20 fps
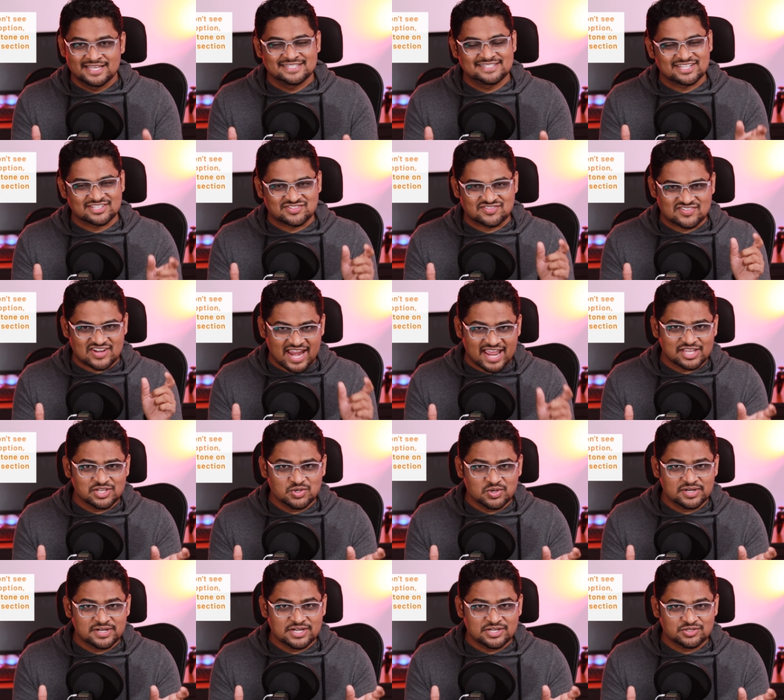Just drag
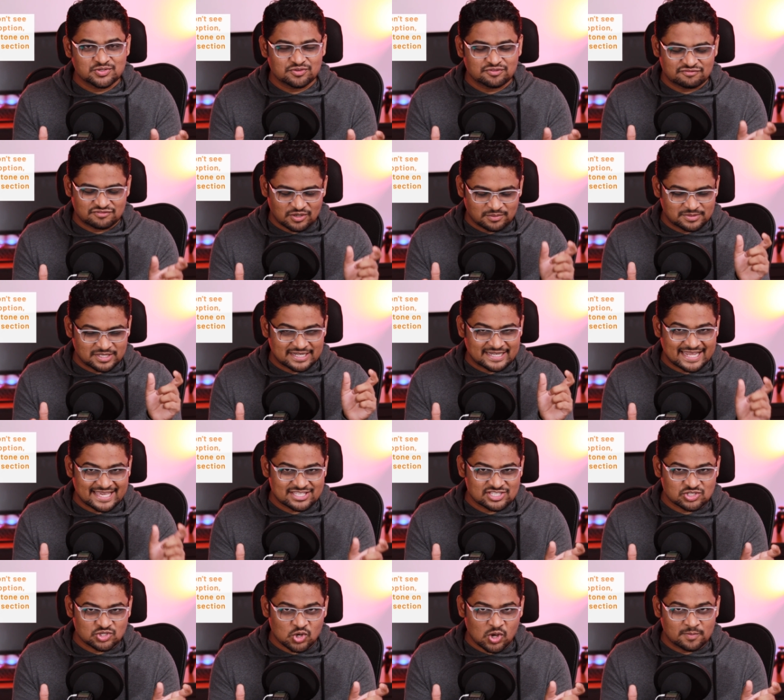your ringtone from the
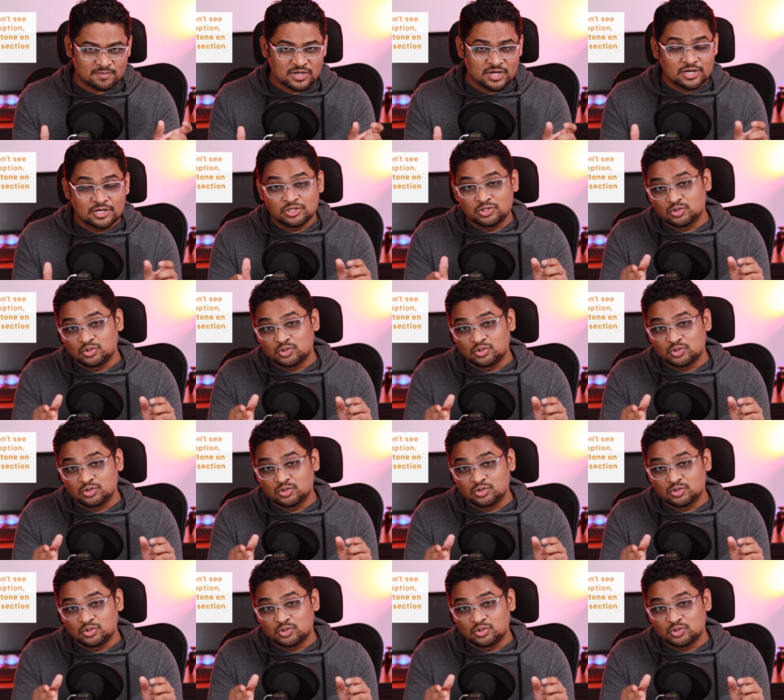desktop